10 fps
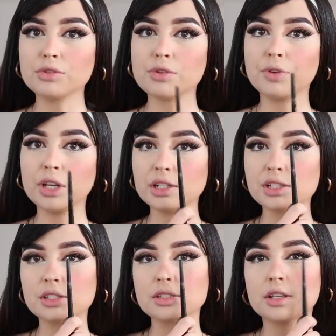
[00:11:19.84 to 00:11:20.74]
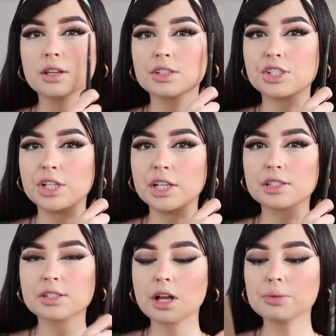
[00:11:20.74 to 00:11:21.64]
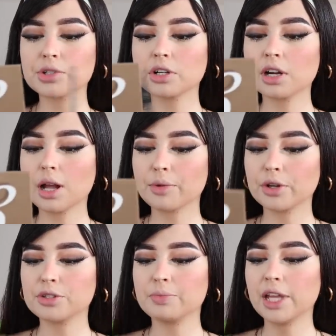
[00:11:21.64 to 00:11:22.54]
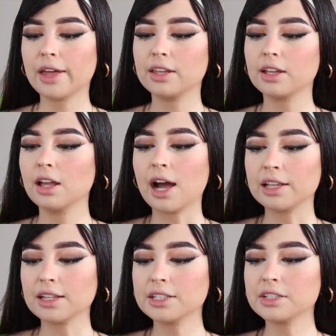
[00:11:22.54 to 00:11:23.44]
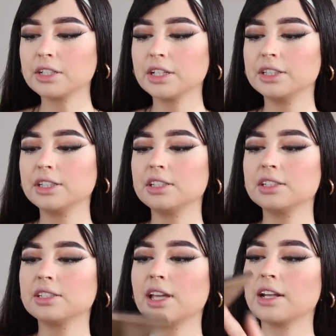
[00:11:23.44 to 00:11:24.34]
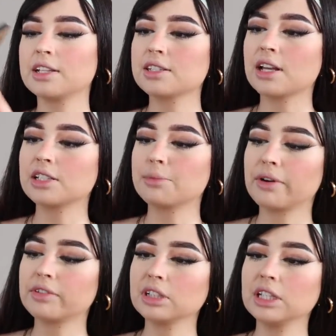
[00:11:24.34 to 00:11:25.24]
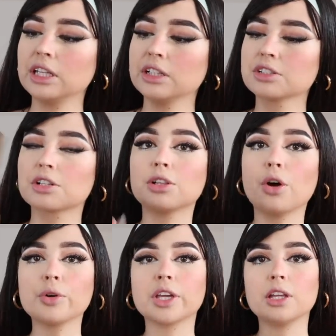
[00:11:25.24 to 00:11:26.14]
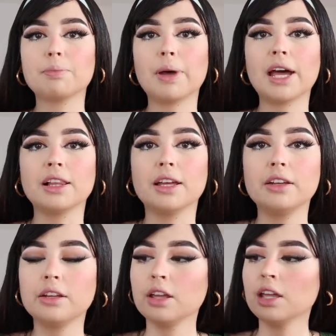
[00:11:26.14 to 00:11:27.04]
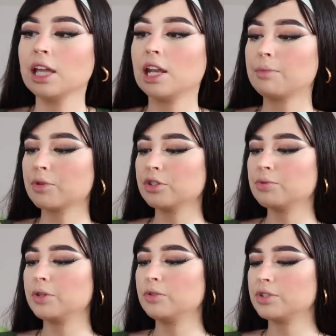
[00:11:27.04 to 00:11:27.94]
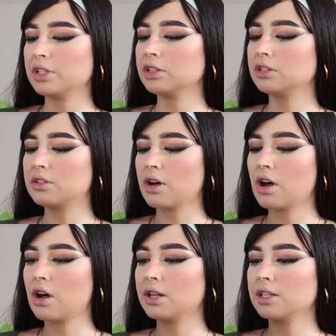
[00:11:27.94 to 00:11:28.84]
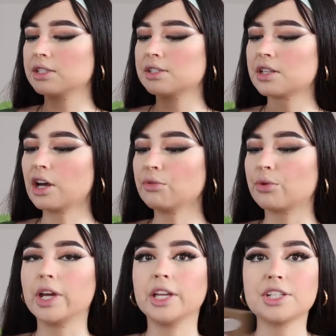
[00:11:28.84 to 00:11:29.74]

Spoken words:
to finish the cheek sculpture, I'm going to be adding highlighter, and this is the Anastasia Beverly Hills Glow Kit palette. And I'm going to be using the Sunray